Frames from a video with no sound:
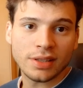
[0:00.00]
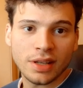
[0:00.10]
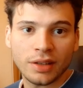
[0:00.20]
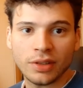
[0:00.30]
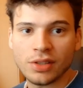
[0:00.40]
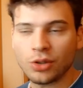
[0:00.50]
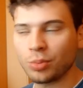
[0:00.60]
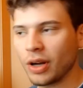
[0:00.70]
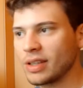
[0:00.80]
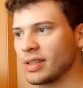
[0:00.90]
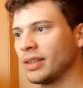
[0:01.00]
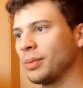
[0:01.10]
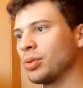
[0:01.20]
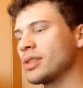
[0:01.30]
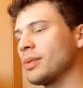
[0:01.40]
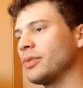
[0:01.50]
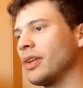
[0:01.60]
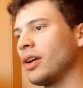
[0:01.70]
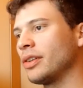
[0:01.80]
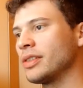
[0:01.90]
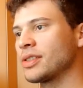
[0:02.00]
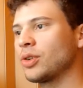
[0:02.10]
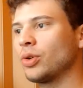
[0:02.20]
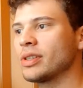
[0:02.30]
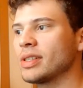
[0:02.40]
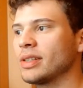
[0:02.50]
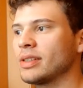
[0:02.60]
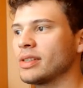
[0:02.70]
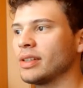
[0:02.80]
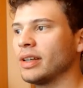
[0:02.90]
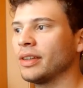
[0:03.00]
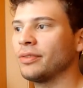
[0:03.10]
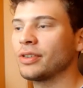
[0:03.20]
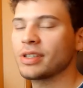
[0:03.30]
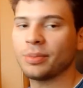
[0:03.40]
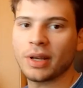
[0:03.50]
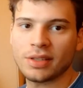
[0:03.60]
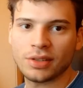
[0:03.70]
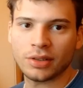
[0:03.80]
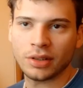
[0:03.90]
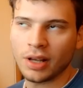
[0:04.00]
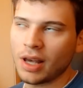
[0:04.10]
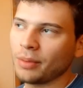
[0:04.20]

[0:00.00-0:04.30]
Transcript: it's not even a surprise that they put some of the hardest courses in the first semester